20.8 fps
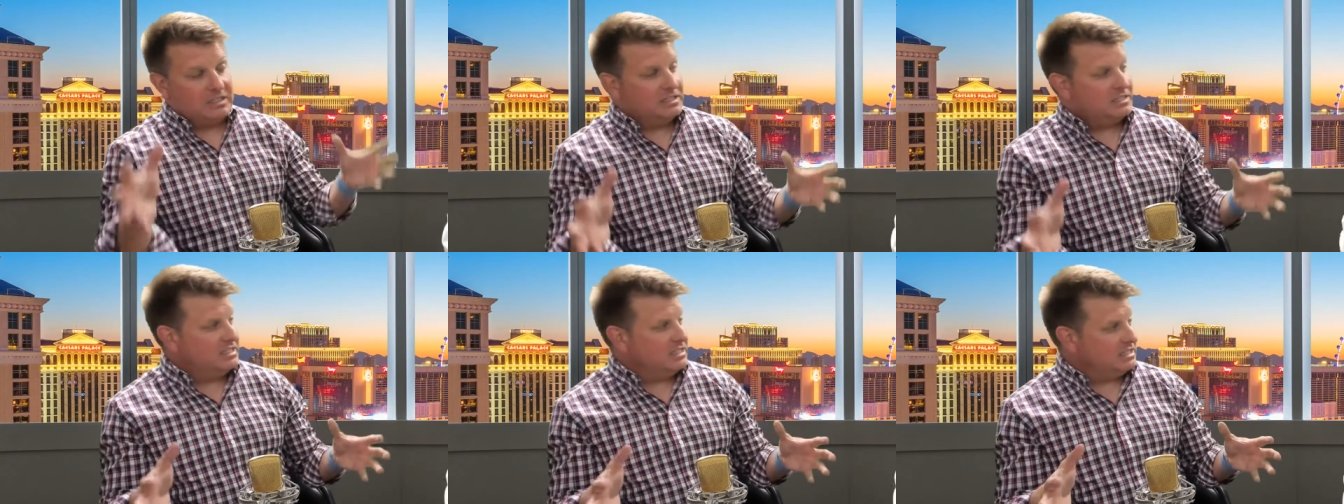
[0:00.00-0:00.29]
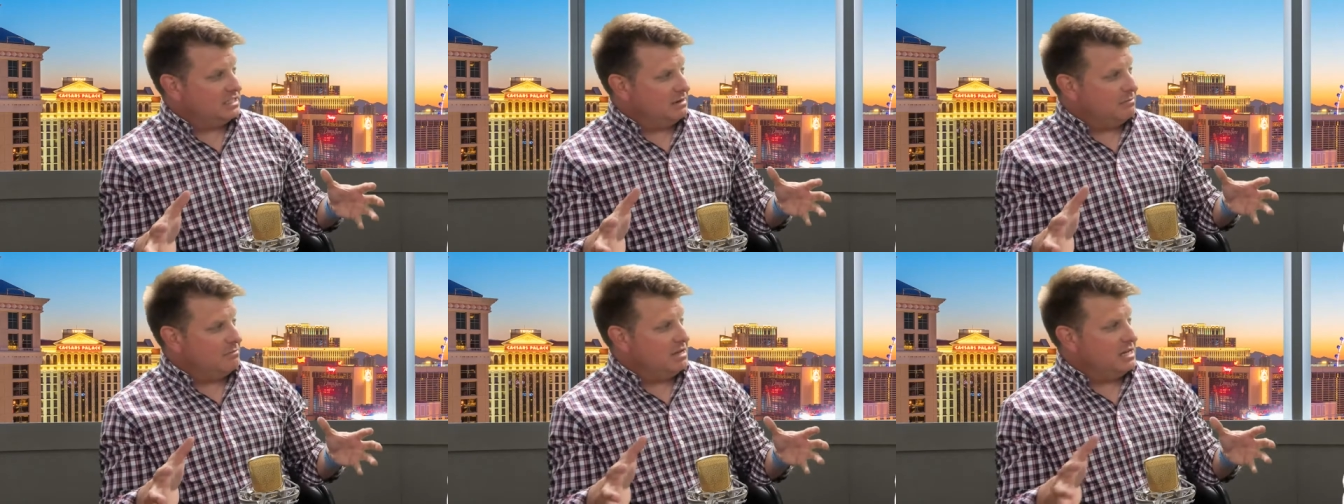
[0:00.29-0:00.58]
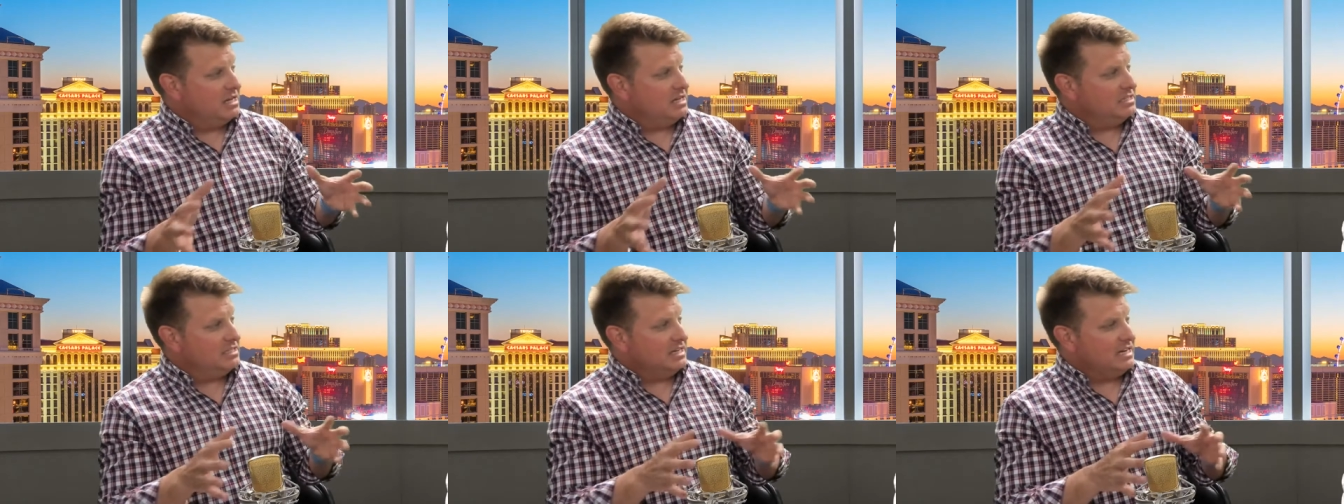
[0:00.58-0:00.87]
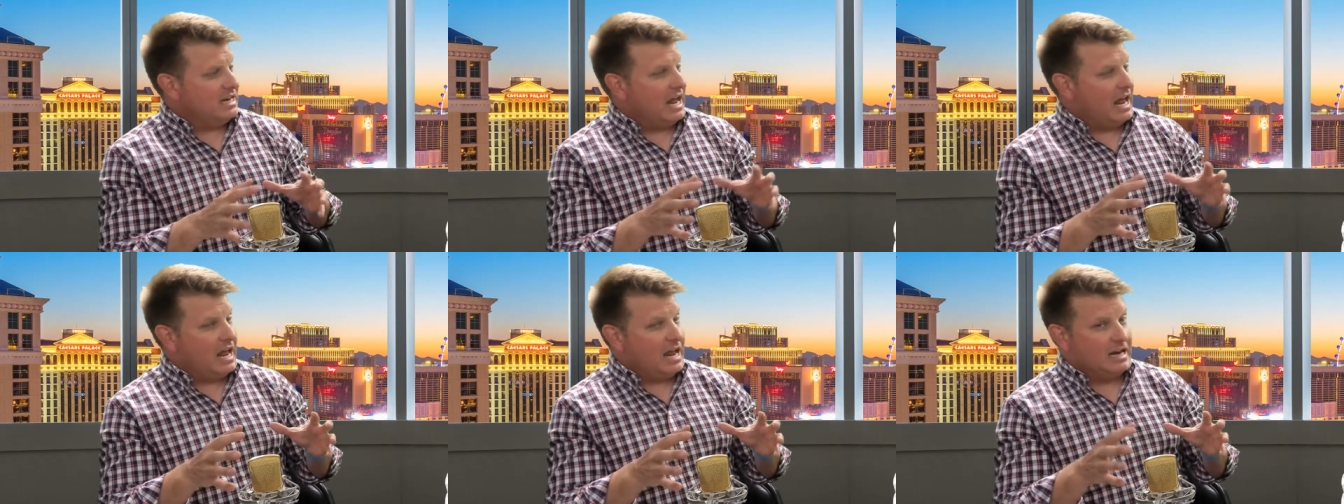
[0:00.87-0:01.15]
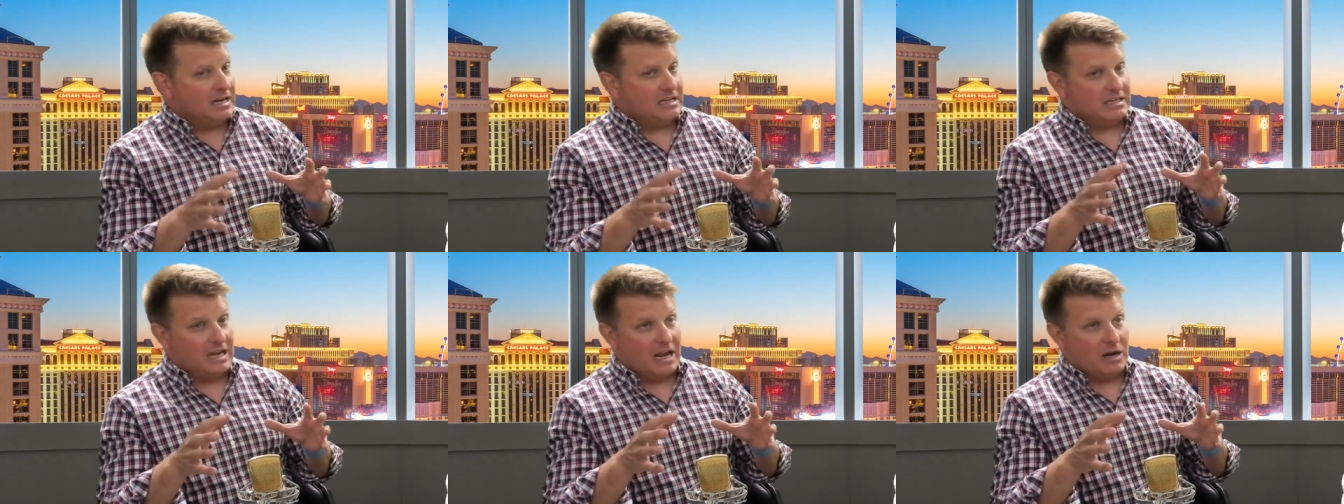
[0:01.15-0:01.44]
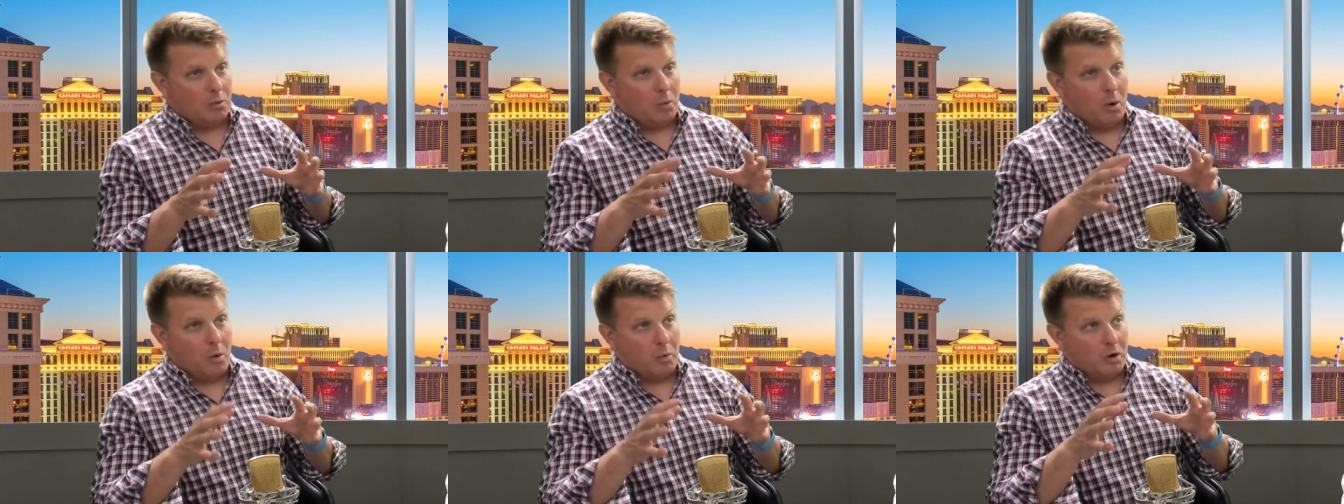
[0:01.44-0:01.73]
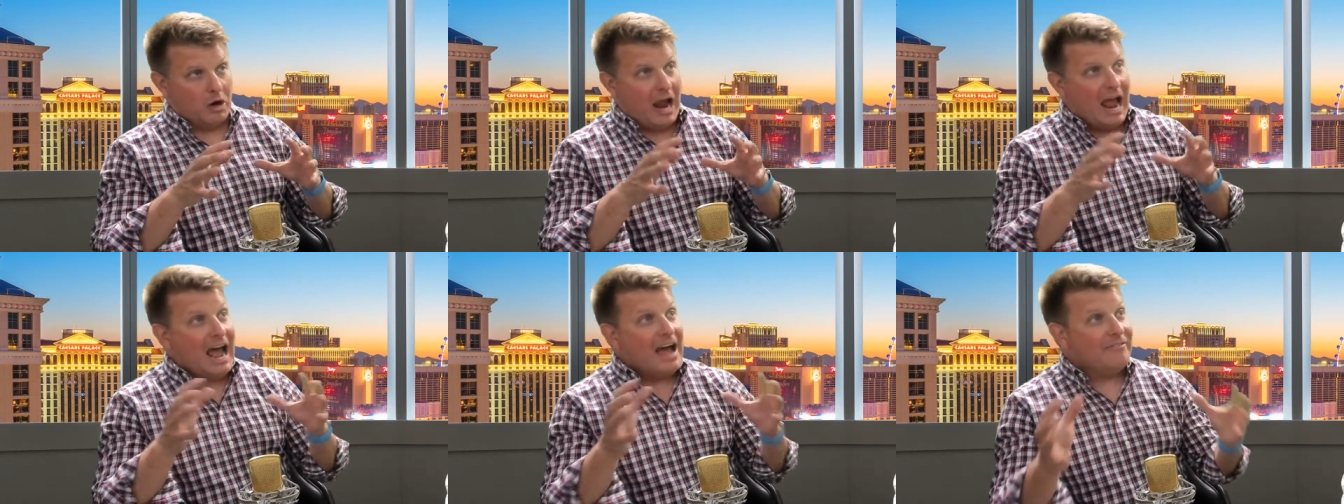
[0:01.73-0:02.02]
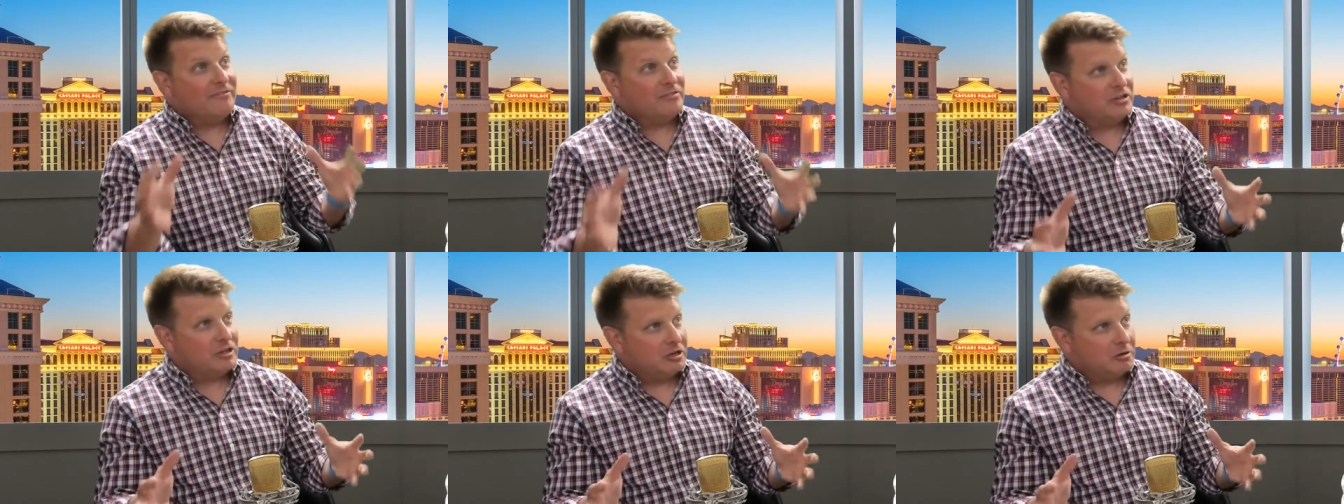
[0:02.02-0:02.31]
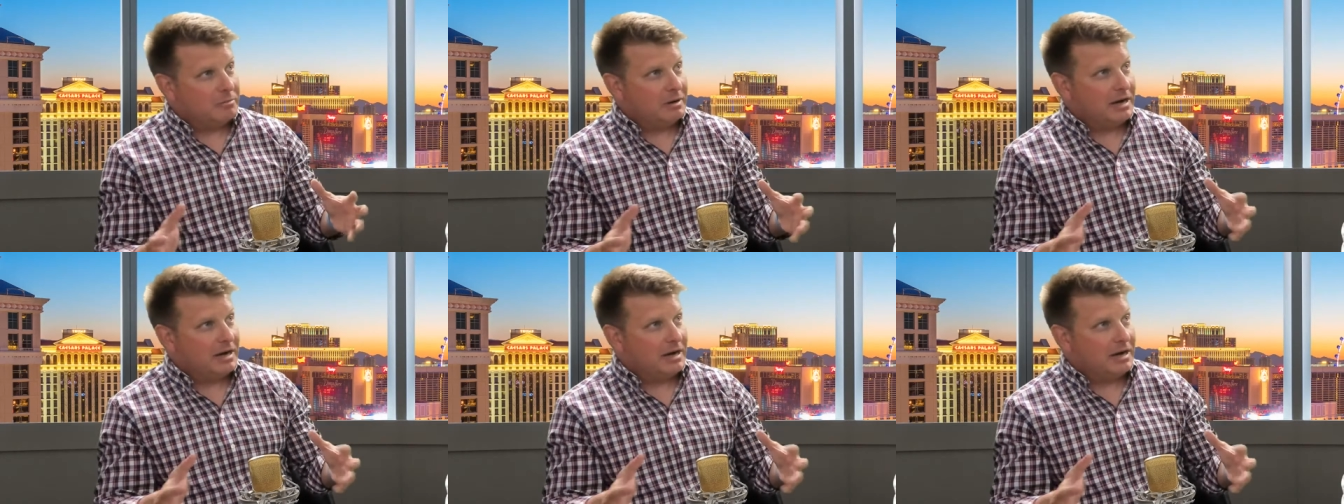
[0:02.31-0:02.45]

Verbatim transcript: of the system is and and and what we're after,